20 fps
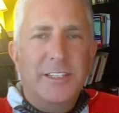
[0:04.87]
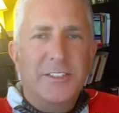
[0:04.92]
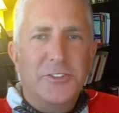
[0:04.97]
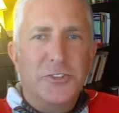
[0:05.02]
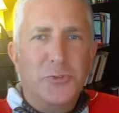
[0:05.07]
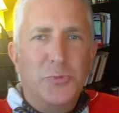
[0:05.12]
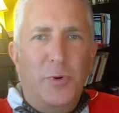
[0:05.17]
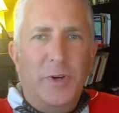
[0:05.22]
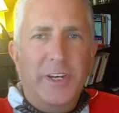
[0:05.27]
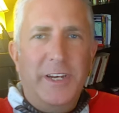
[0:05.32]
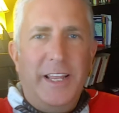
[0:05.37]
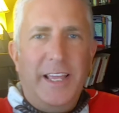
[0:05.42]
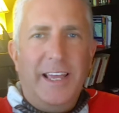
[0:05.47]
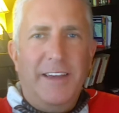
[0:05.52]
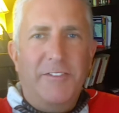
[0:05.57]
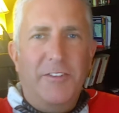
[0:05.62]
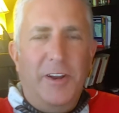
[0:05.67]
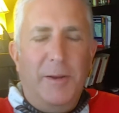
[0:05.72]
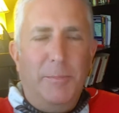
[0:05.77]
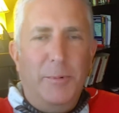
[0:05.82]
Just wanted to
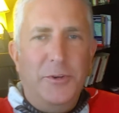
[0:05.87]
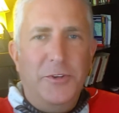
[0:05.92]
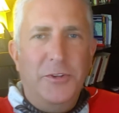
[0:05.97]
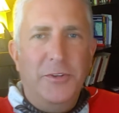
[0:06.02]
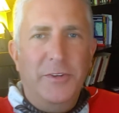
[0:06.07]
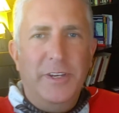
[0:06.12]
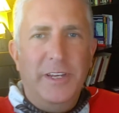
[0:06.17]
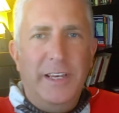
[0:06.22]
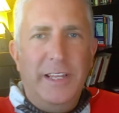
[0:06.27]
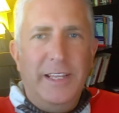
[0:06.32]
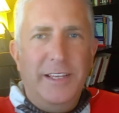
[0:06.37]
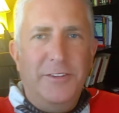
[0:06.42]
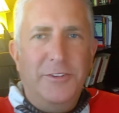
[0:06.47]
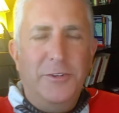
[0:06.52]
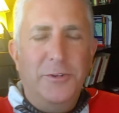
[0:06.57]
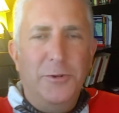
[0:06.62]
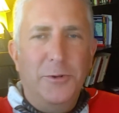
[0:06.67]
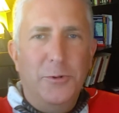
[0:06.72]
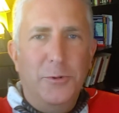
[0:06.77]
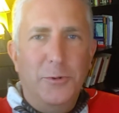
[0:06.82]
have an opportunity
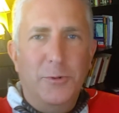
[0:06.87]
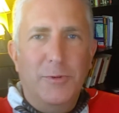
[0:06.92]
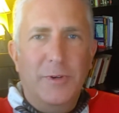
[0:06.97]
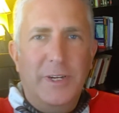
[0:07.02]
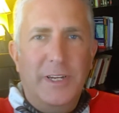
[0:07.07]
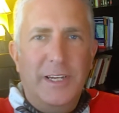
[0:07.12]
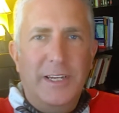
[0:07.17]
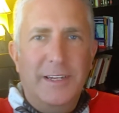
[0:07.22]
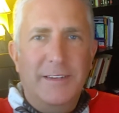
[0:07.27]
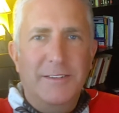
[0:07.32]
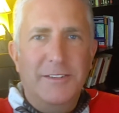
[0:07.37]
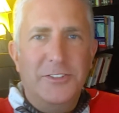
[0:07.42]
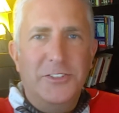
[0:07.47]
to uh,